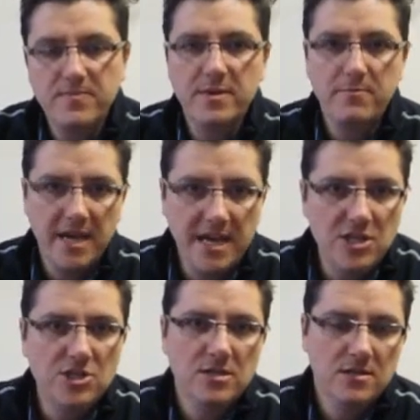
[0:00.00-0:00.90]
The
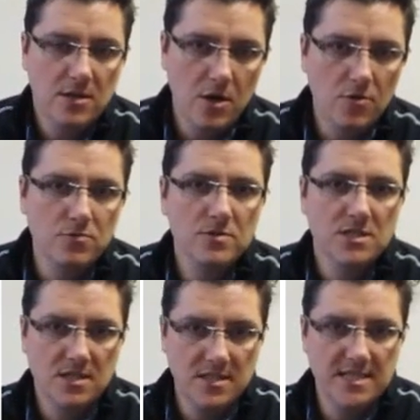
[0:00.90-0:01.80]
patient
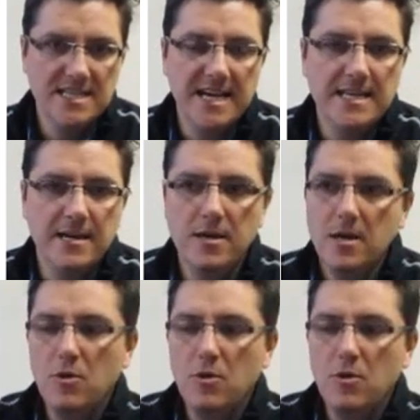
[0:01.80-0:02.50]
owns the data.